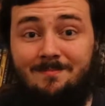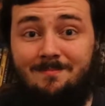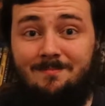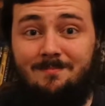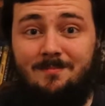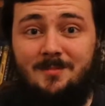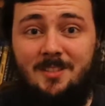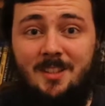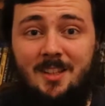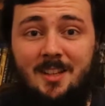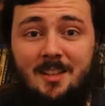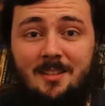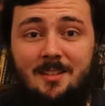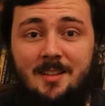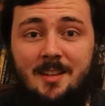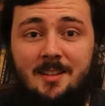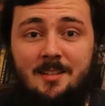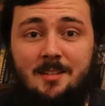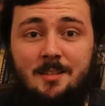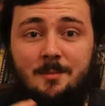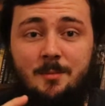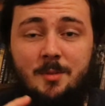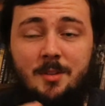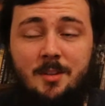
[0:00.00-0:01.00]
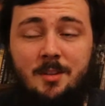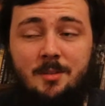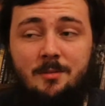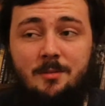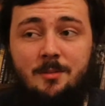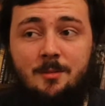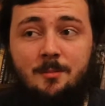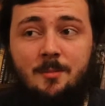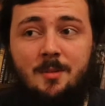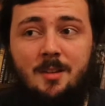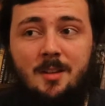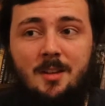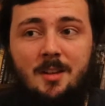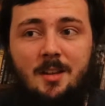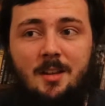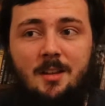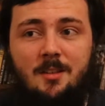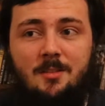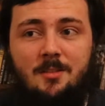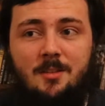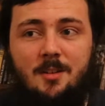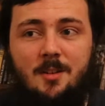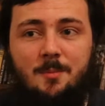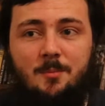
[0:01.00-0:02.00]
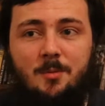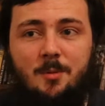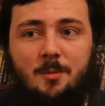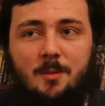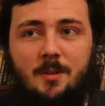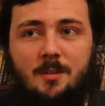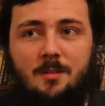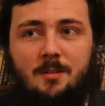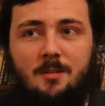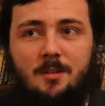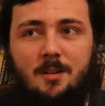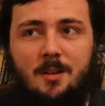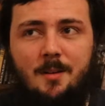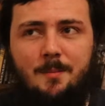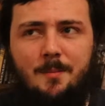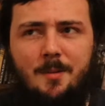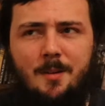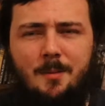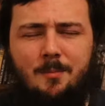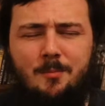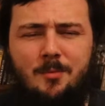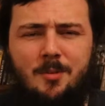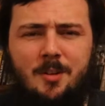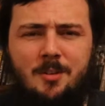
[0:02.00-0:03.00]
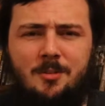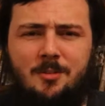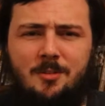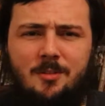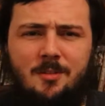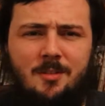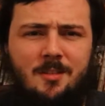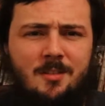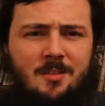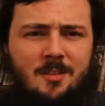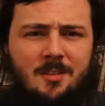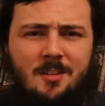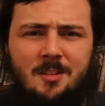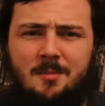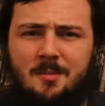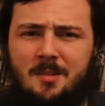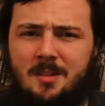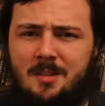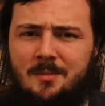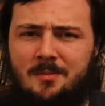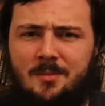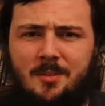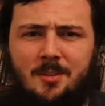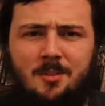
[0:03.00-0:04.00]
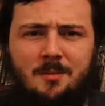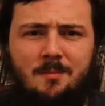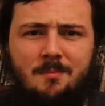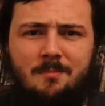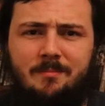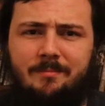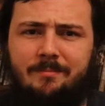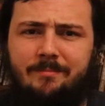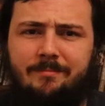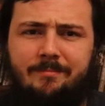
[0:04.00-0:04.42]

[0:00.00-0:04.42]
Yeah, they had him in this film. So they probably, I'm pretty sure there's going to be a film,